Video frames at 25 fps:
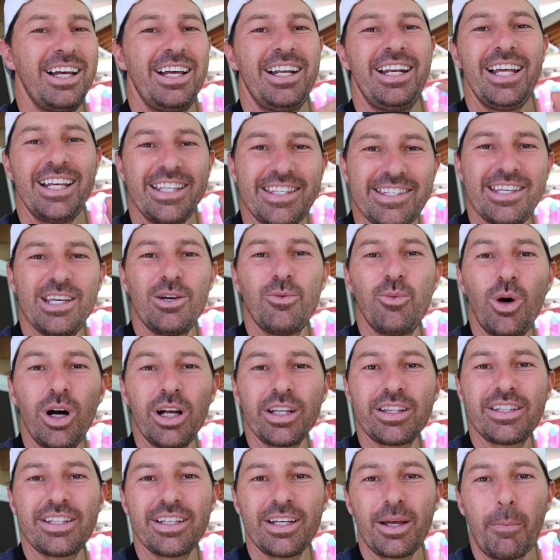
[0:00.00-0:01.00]
Let's see
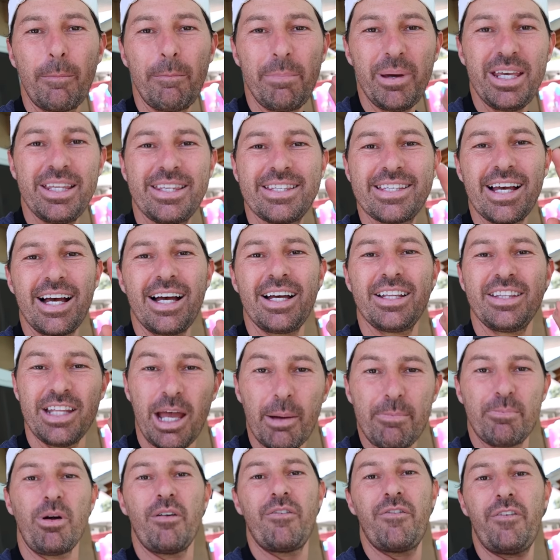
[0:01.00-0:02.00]
what pizza they
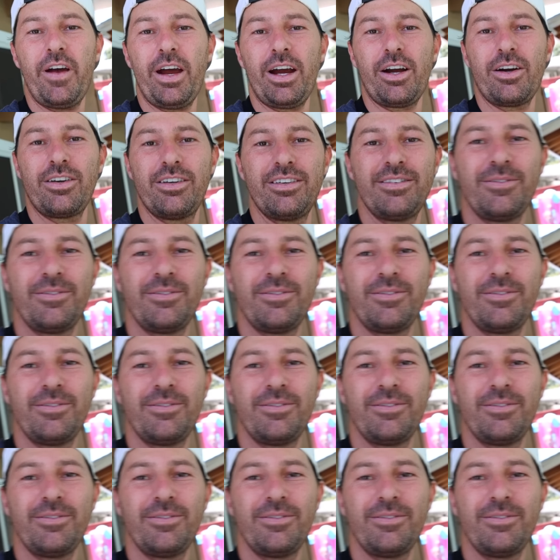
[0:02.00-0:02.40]
prefer.